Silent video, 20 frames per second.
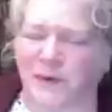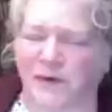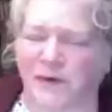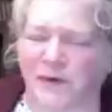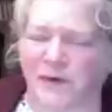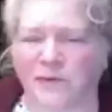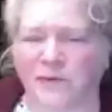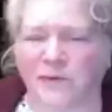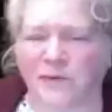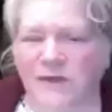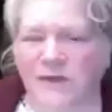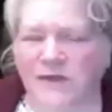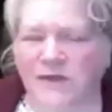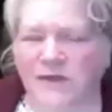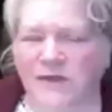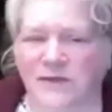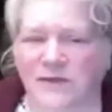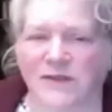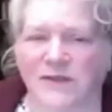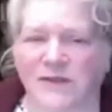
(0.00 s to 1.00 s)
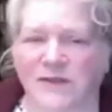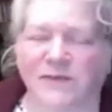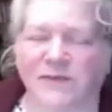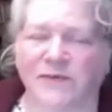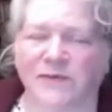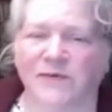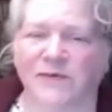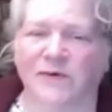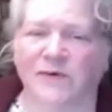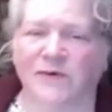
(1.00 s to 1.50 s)
and witches, except
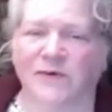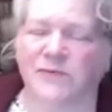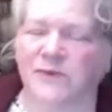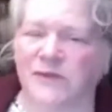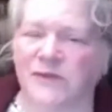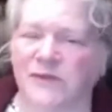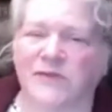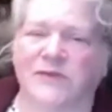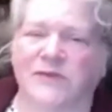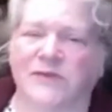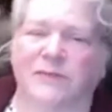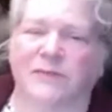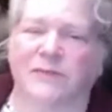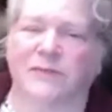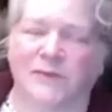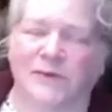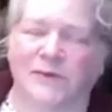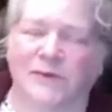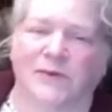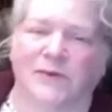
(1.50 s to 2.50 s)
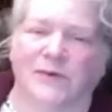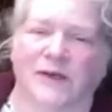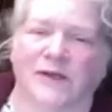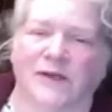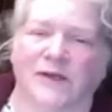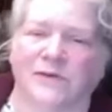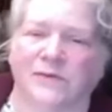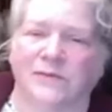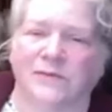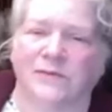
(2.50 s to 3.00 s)
of course witches are doing it
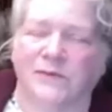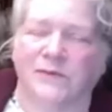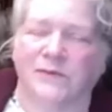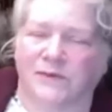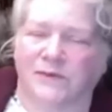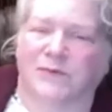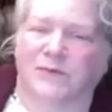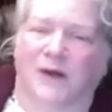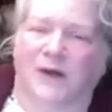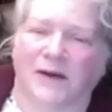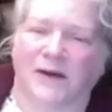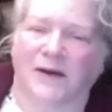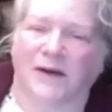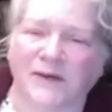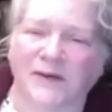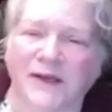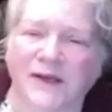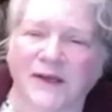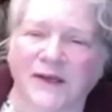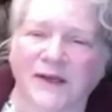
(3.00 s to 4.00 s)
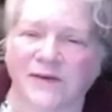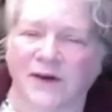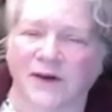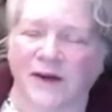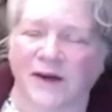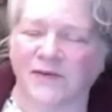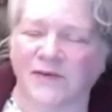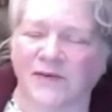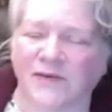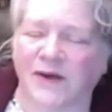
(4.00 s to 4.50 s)
to
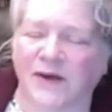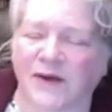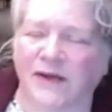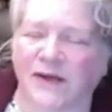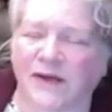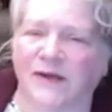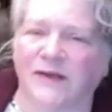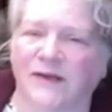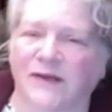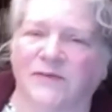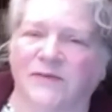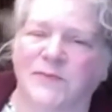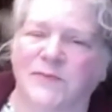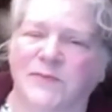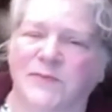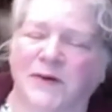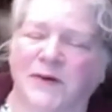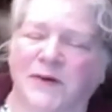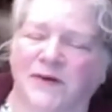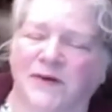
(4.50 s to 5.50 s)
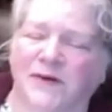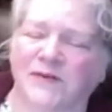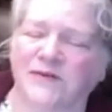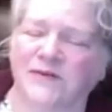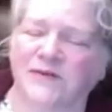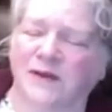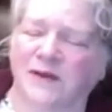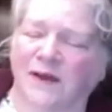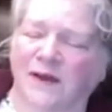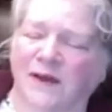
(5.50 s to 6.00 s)
drive away evil spirits.
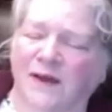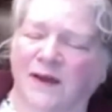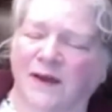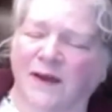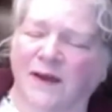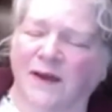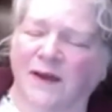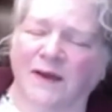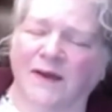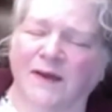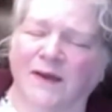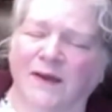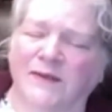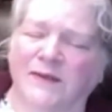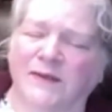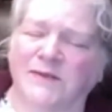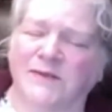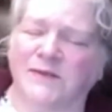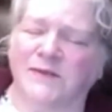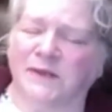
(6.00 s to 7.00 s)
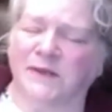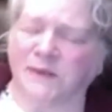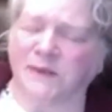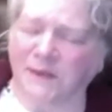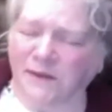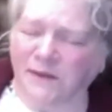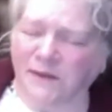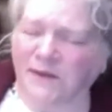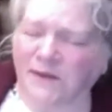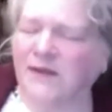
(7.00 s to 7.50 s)
It's
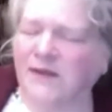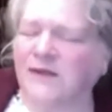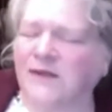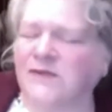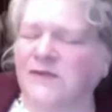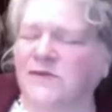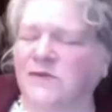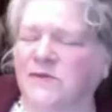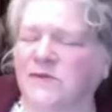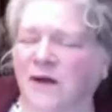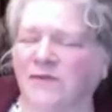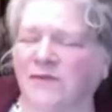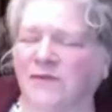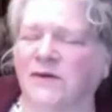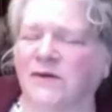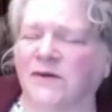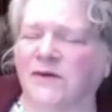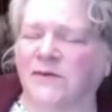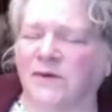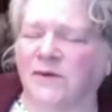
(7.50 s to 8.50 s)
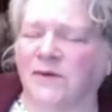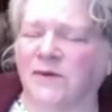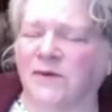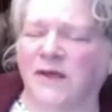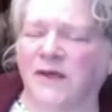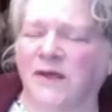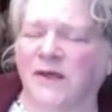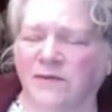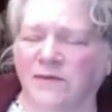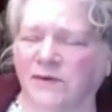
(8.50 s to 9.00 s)
driving away
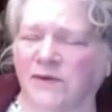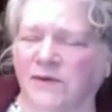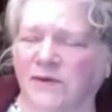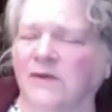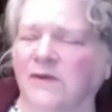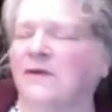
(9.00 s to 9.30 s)
evil,